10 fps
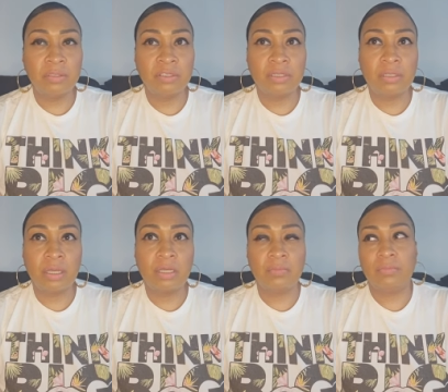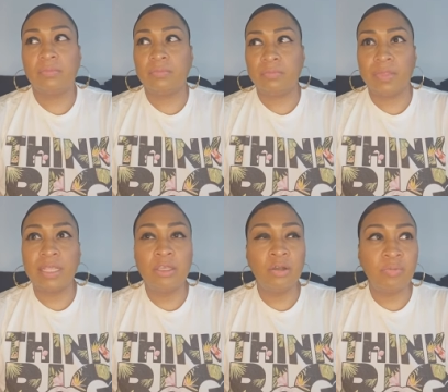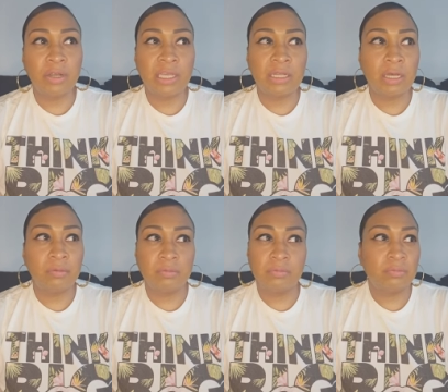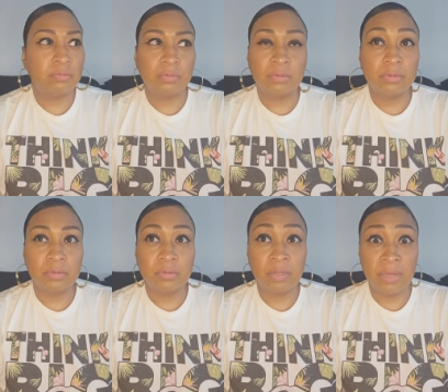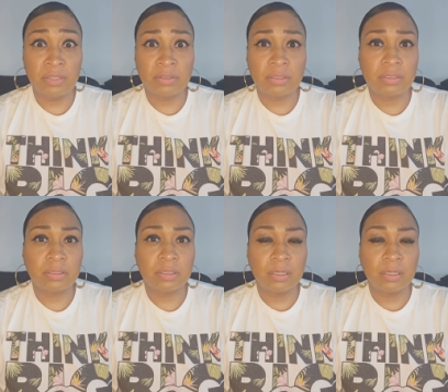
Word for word: It's just that you're breaking out the matrix.